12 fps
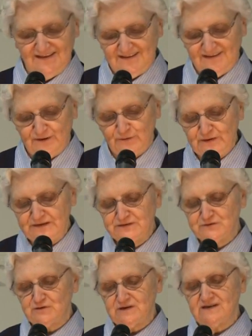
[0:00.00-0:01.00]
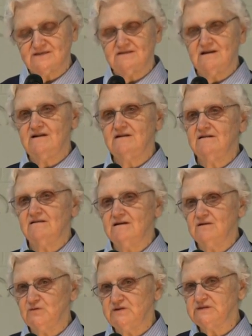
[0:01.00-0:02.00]
You know, history has not
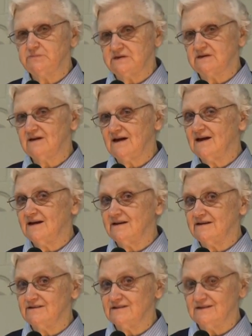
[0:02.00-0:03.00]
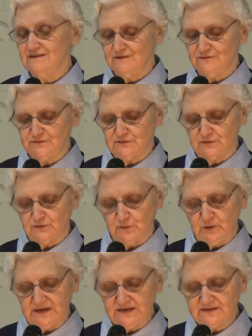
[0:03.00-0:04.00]
always been kind to
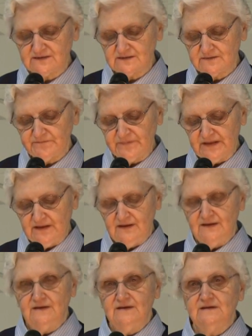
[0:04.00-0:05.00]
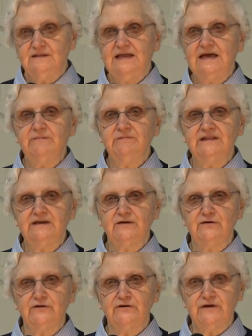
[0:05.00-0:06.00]
Louise, labeling
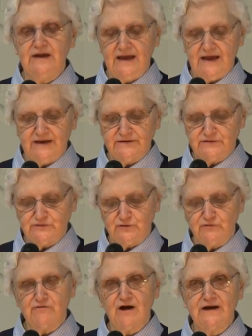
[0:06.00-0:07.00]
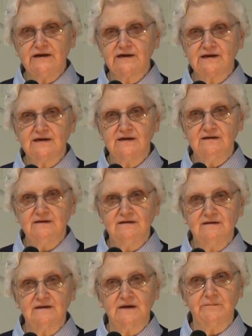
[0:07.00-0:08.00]
her as neurotic,
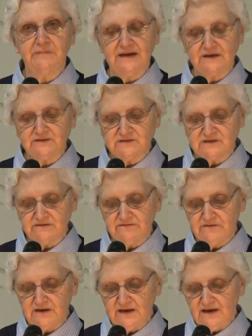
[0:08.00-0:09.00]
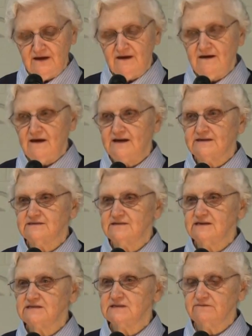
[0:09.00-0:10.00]
compulsive,
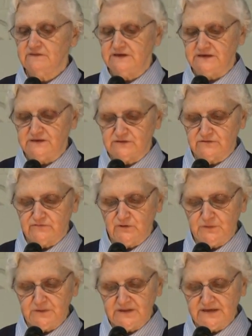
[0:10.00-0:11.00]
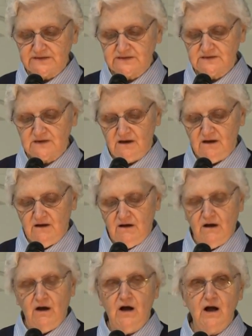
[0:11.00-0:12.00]
excessively scrupulous,
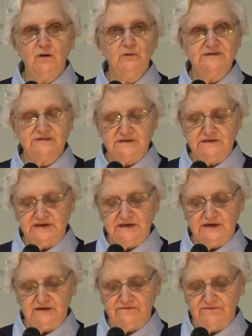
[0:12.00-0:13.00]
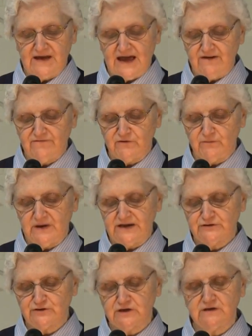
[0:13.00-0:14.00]
always in need of
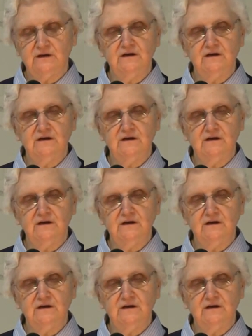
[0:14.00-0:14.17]
affirmation,